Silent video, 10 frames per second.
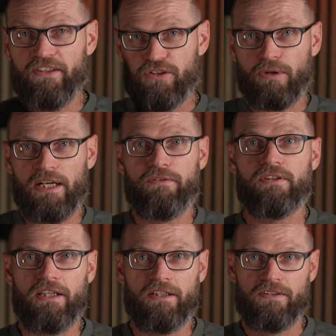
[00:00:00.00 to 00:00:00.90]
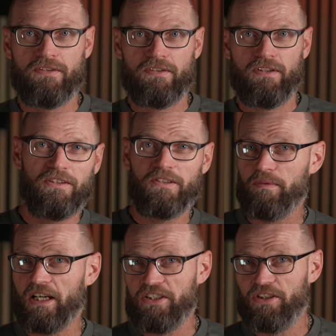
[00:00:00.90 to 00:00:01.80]
It's great for kids. Just
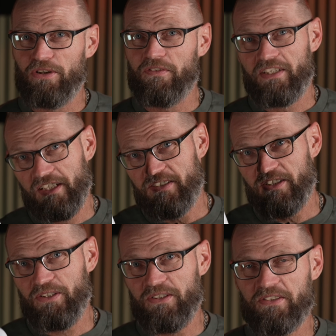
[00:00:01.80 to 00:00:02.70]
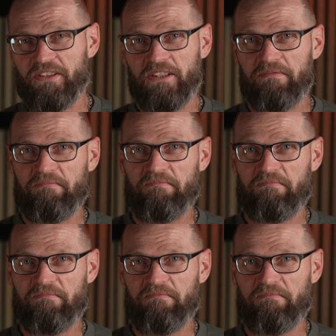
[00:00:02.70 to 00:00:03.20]
make sure if kids are using it,